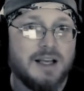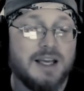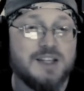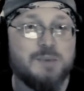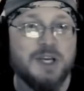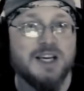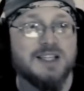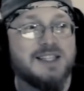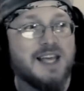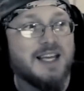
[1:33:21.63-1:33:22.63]
is
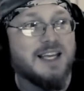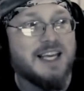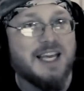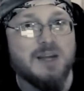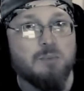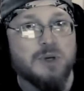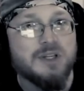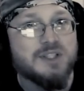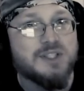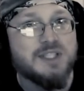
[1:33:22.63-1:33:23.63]
because they keep
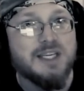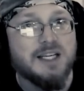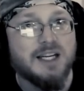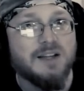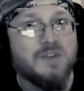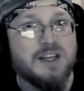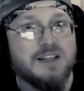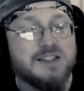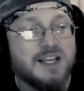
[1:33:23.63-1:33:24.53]
seeing these